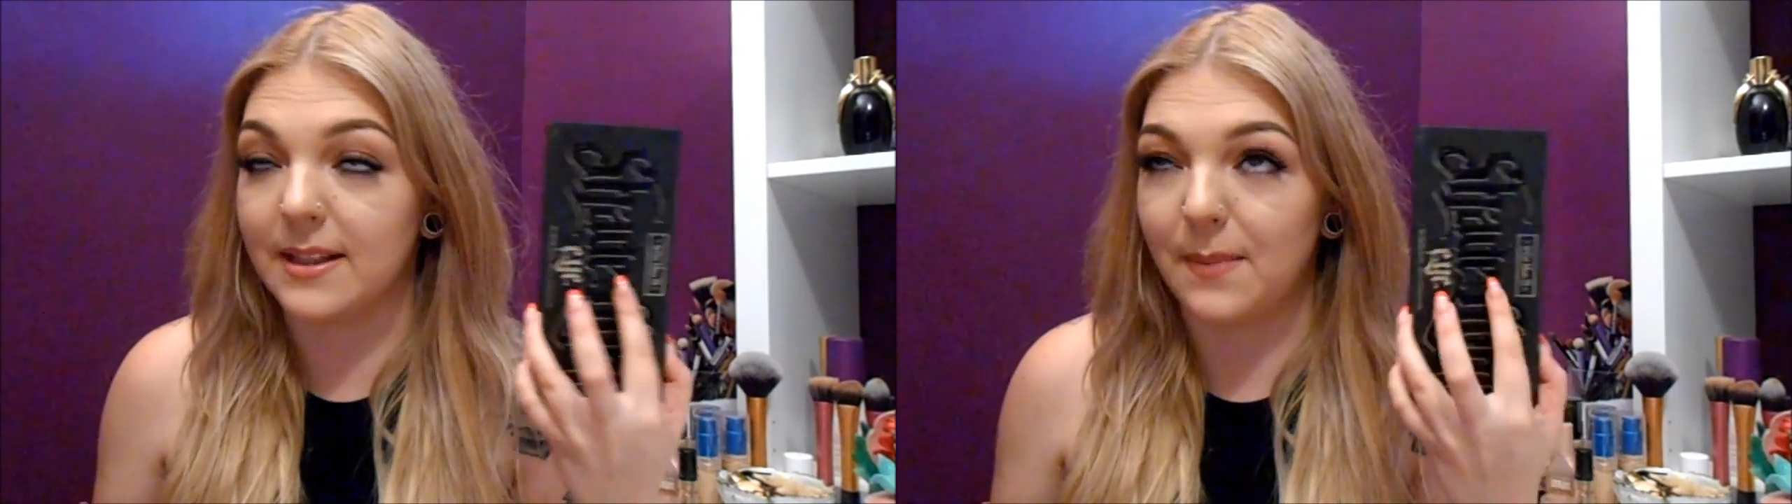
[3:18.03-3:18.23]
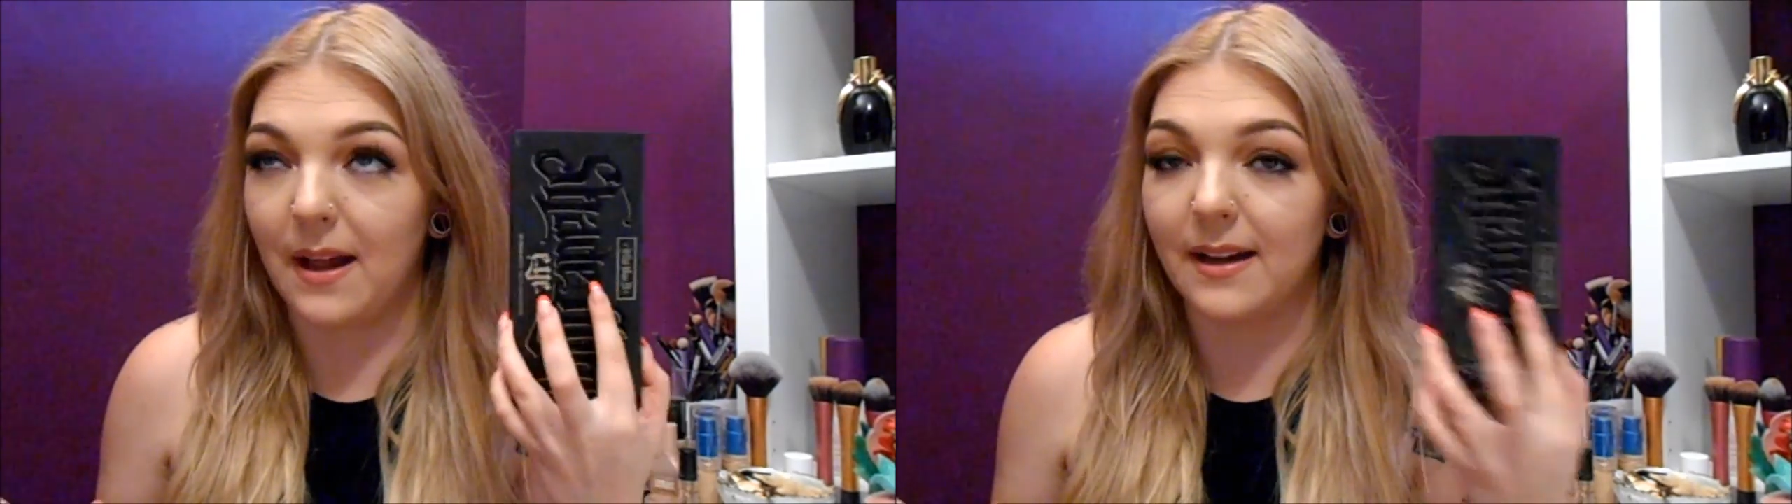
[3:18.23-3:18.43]

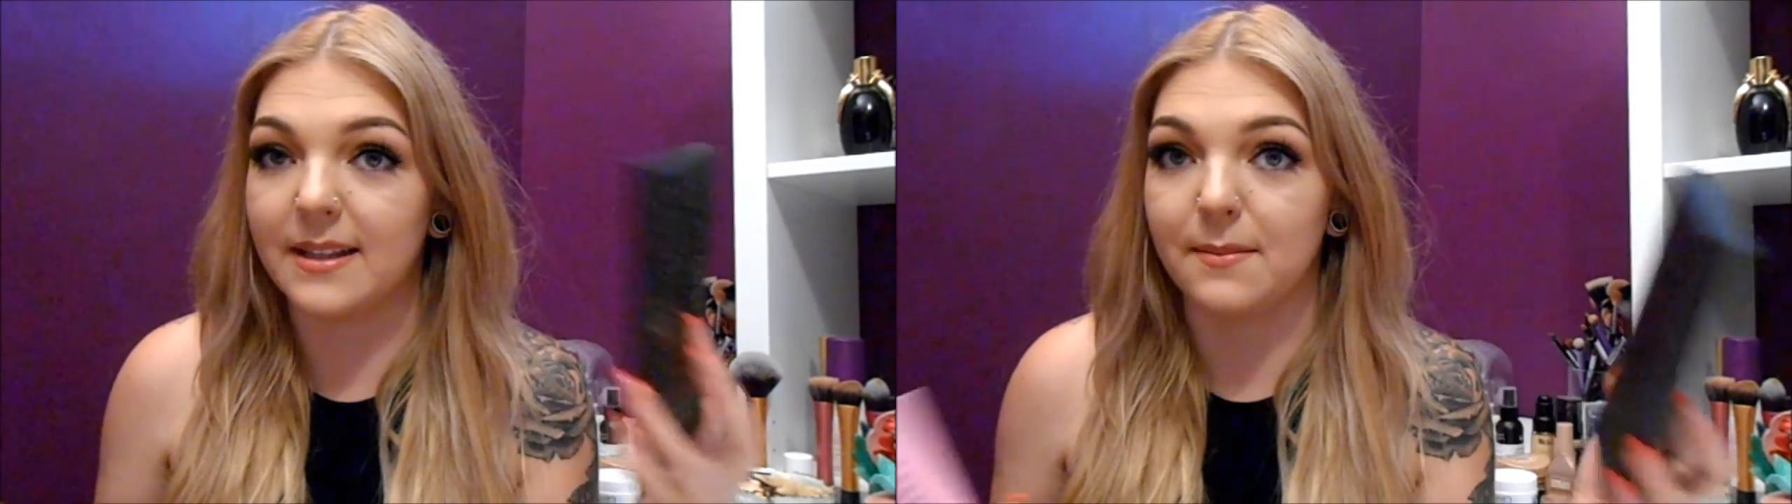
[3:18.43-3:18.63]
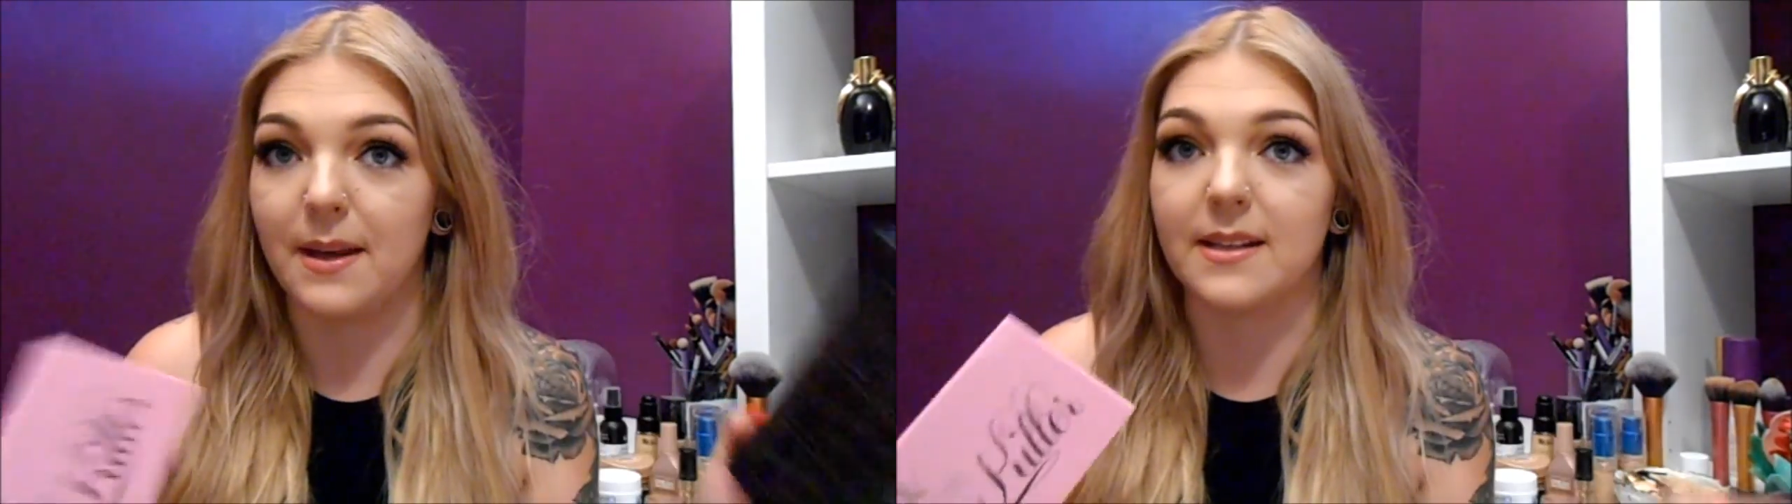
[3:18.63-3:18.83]
This palette
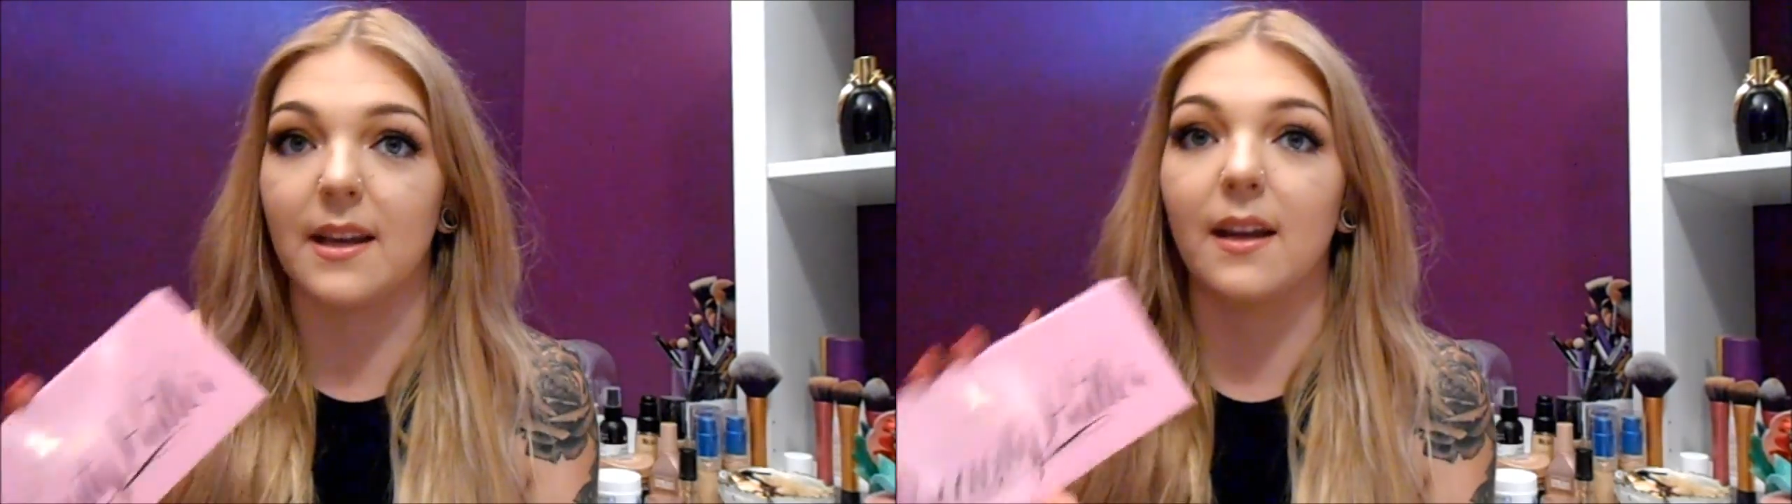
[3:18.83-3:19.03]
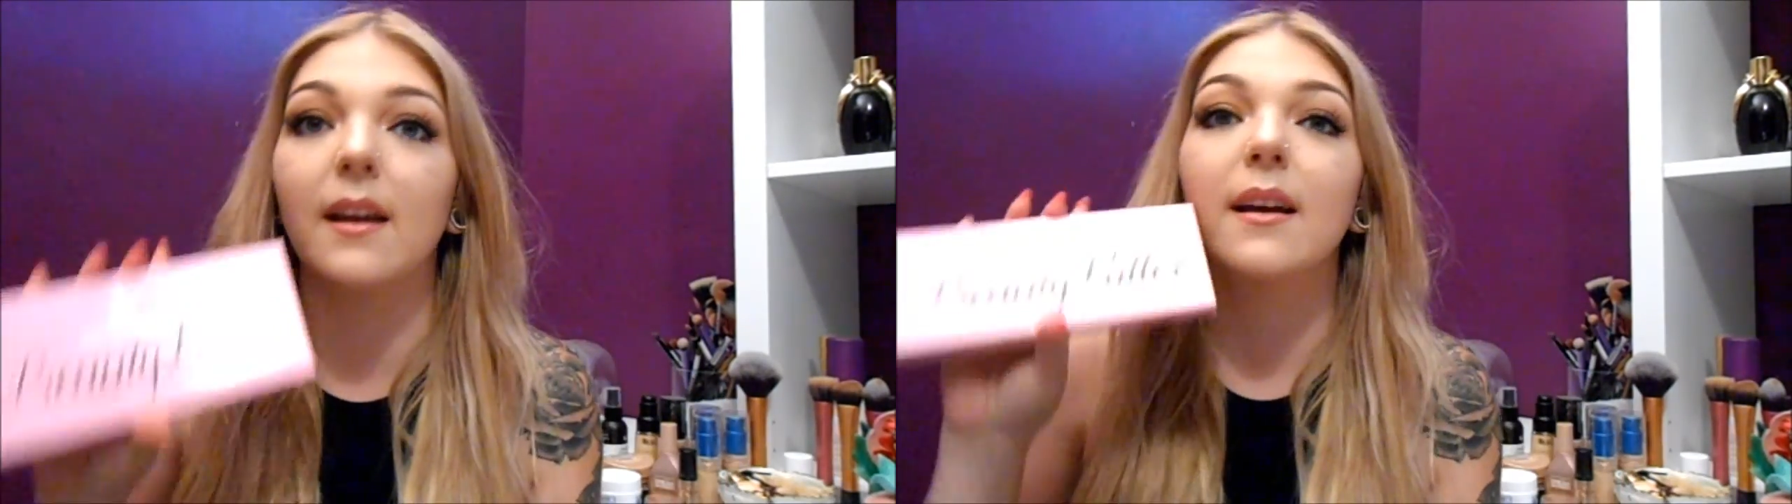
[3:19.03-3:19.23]
is amazing.